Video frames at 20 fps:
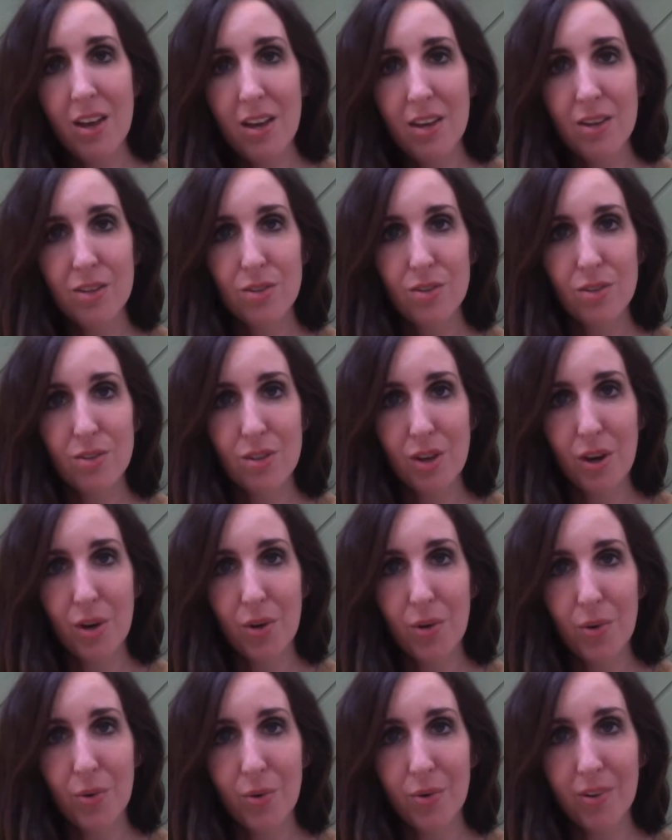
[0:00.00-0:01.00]

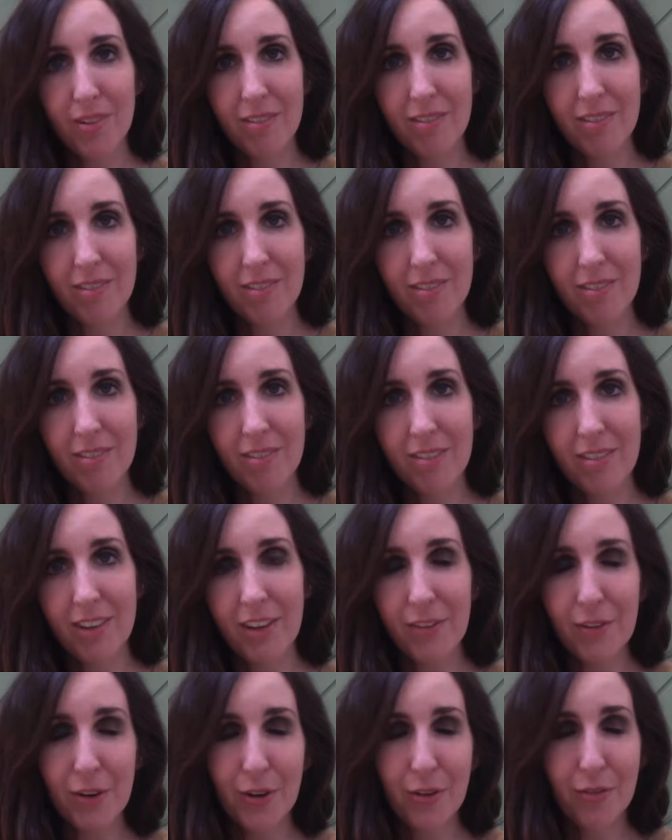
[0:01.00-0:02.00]
So,
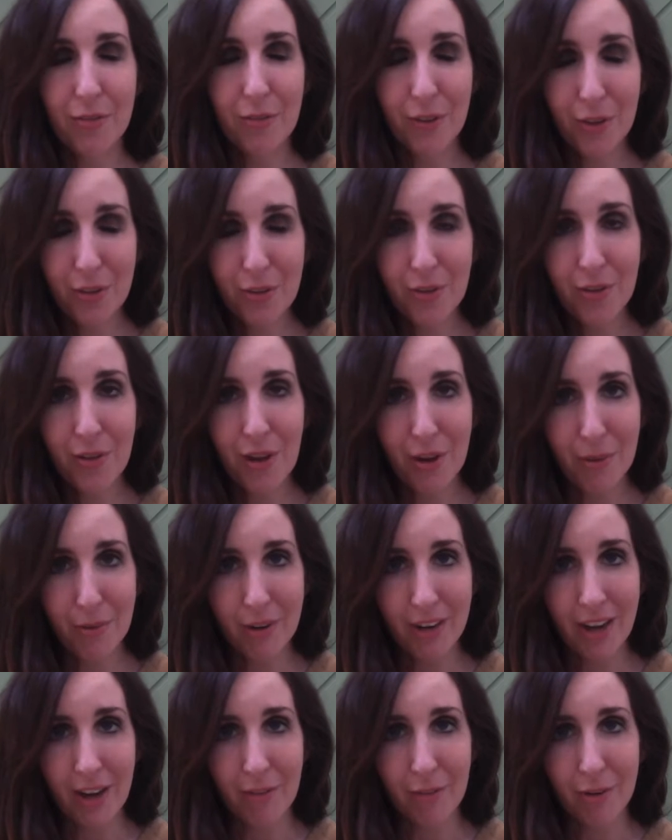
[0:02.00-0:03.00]
if you're further along in
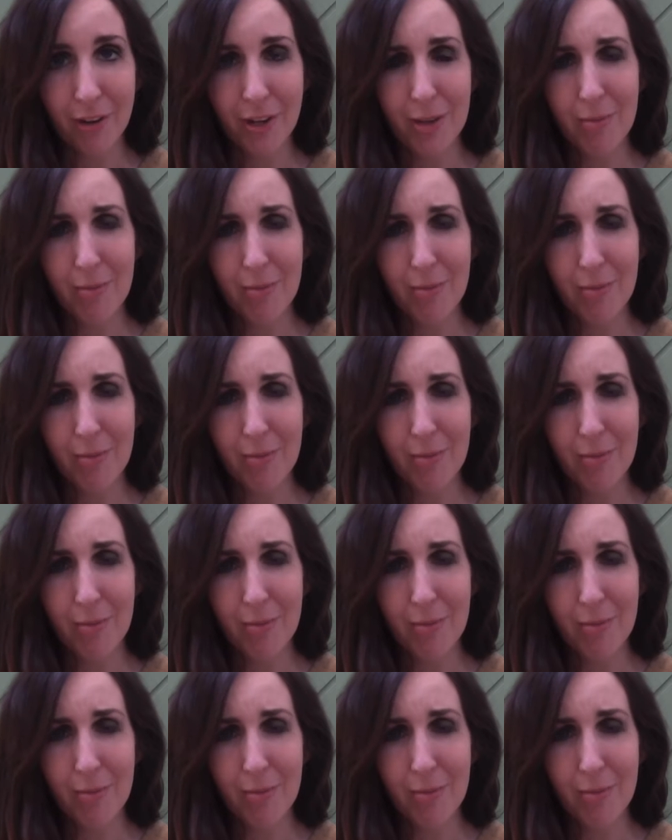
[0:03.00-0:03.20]
recovery,